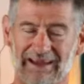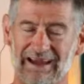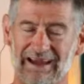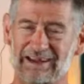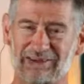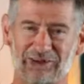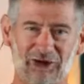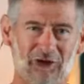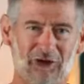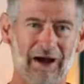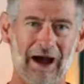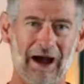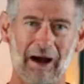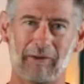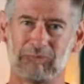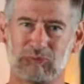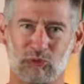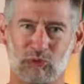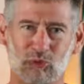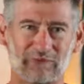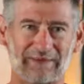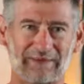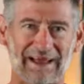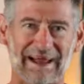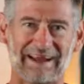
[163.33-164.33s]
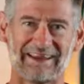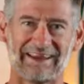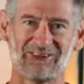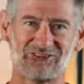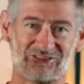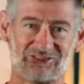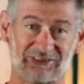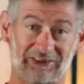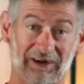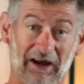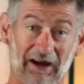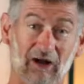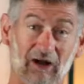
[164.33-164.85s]
and know how important that is
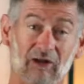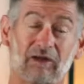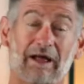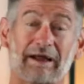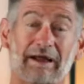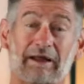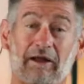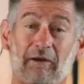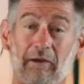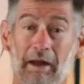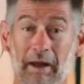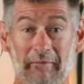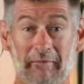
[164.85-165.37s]
to your health, like